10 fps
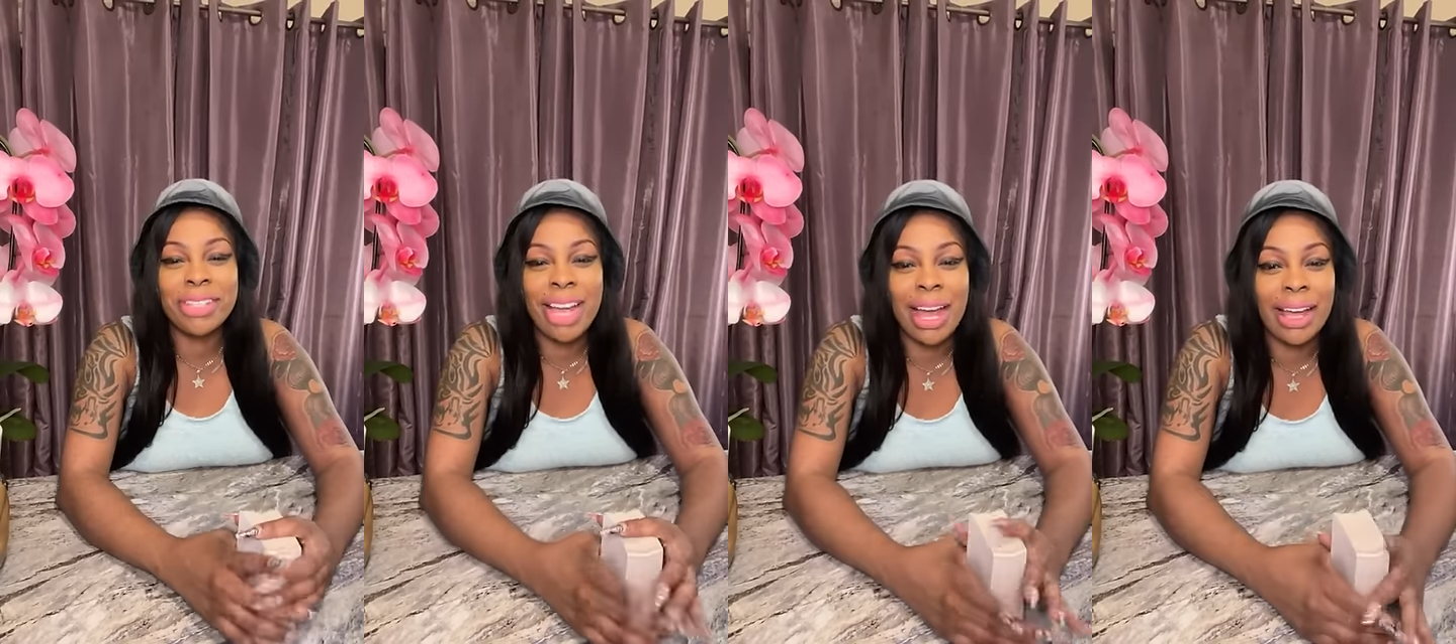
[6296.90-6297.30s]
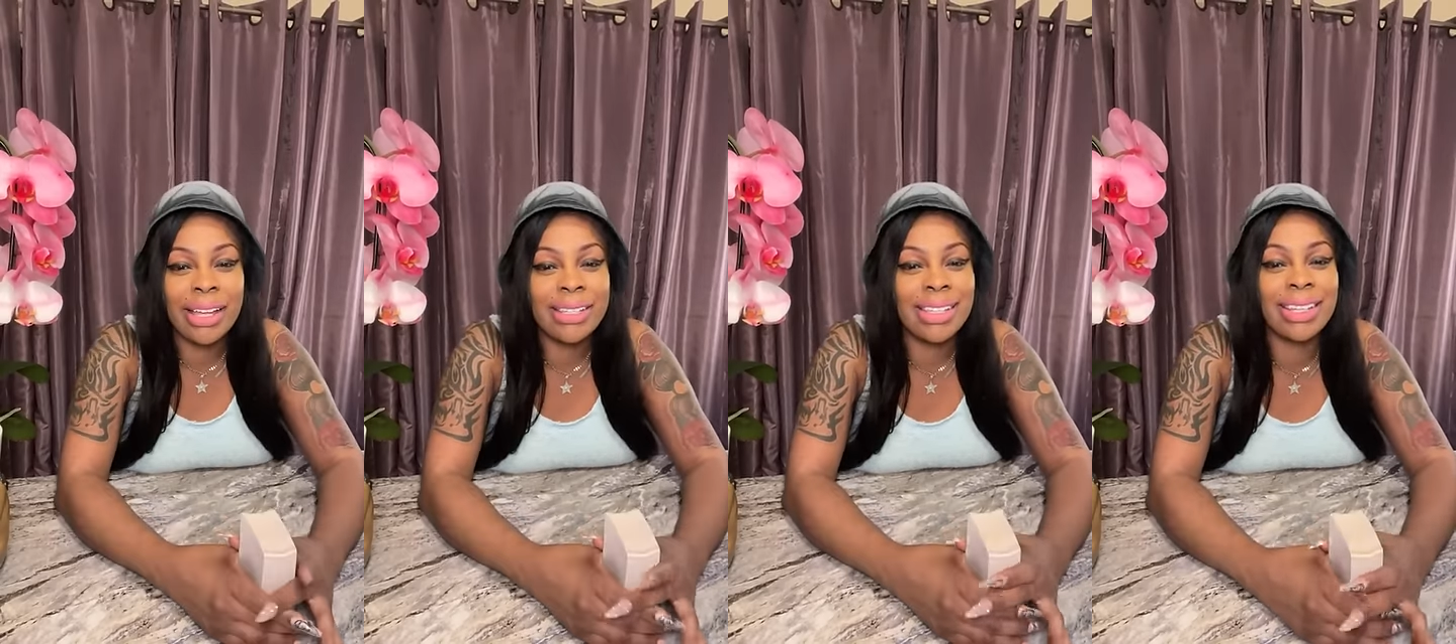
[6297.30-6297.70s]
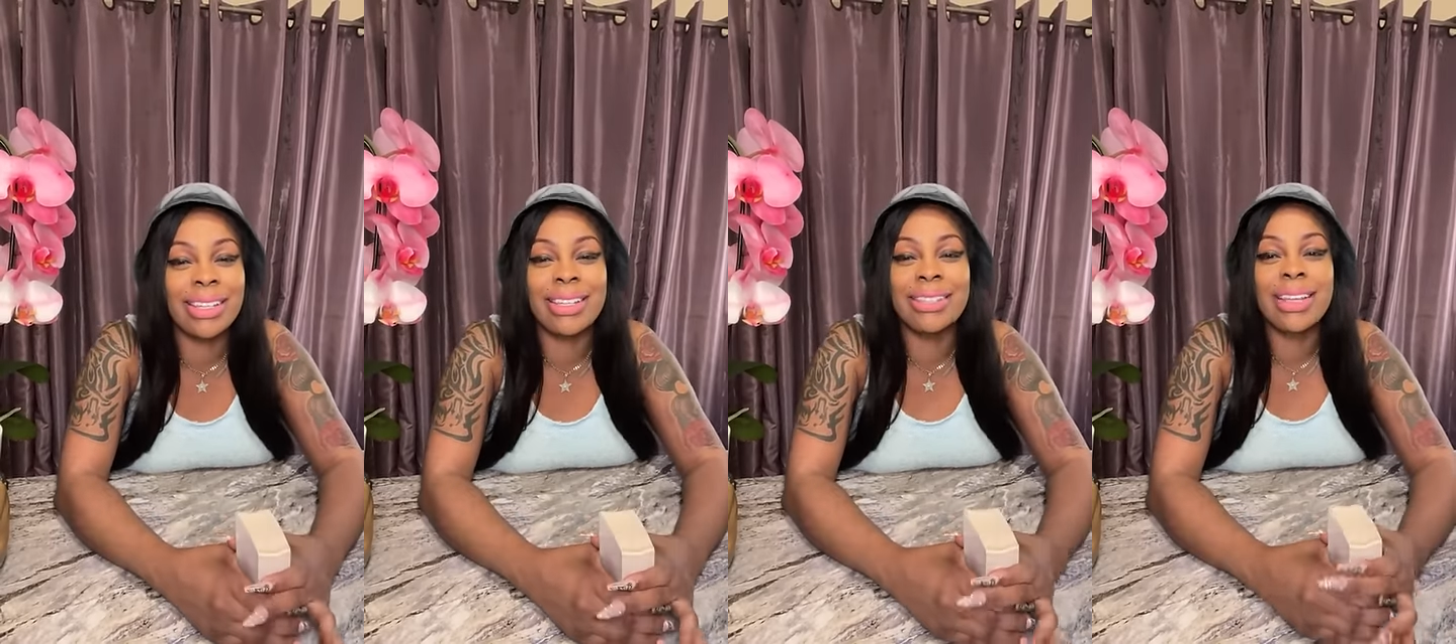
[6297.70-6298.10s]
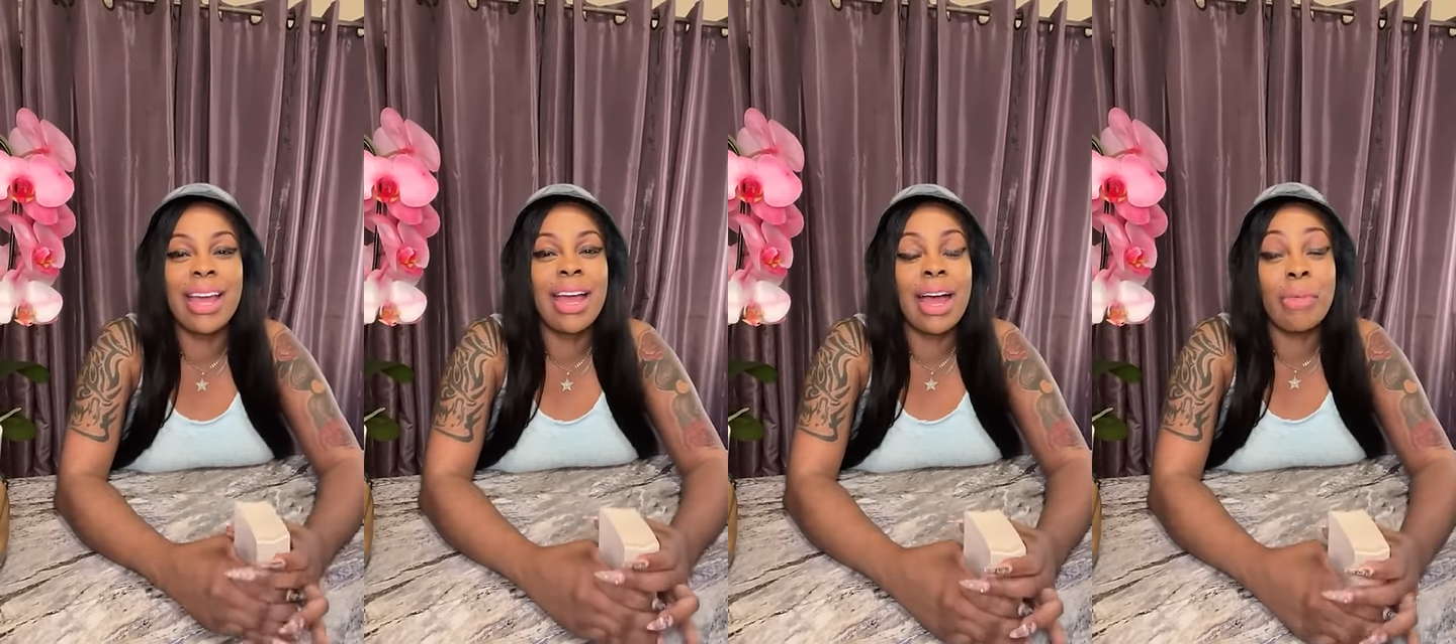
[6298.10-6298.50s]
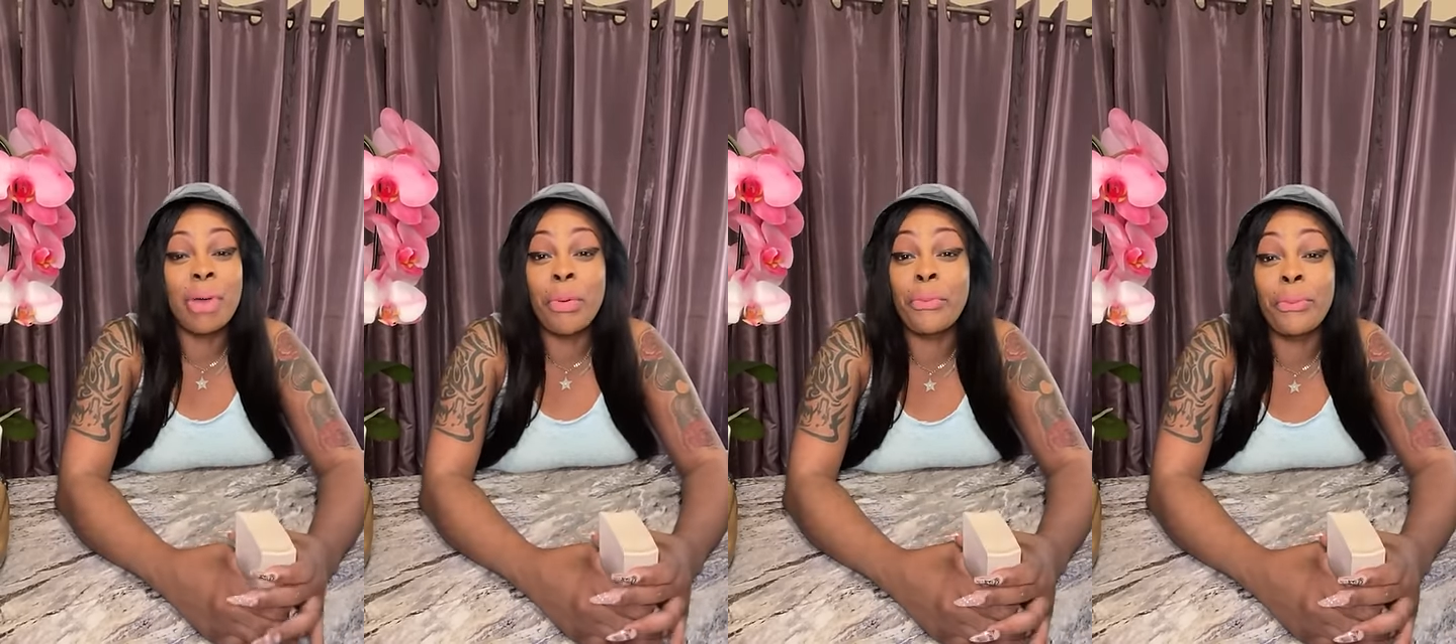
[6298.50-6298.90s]
guys is I'm
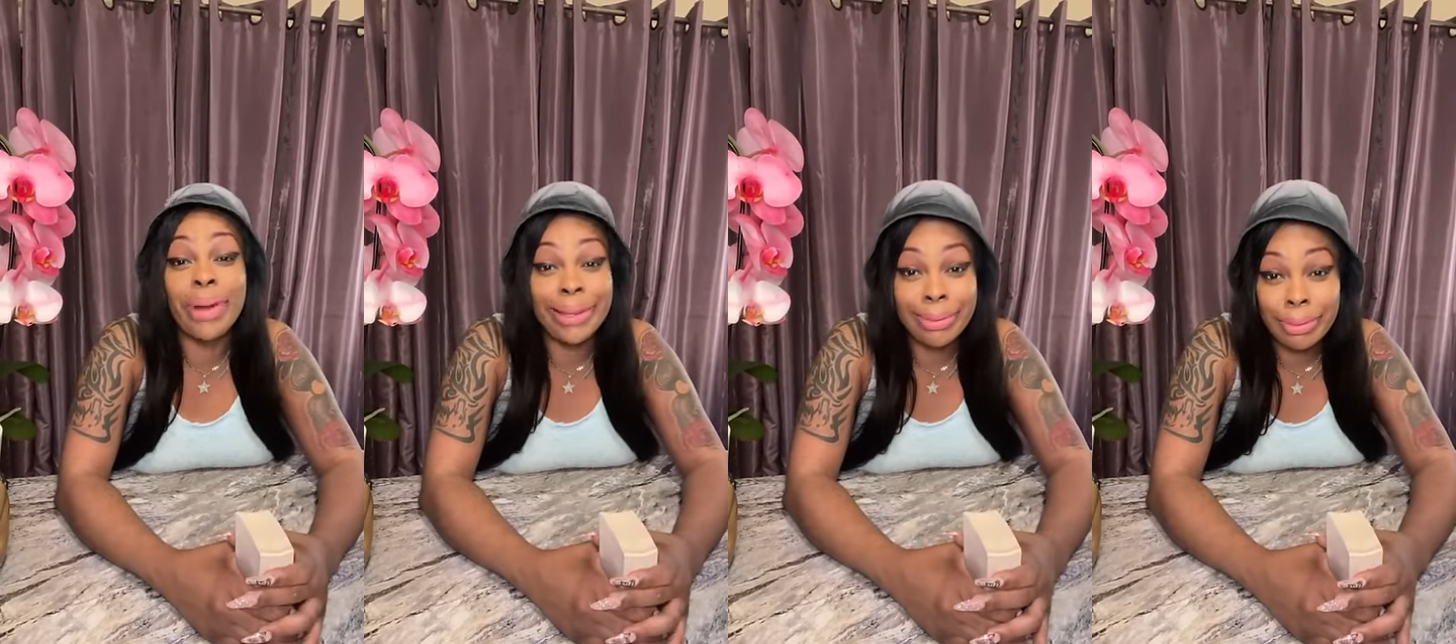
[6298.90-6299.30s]
going to run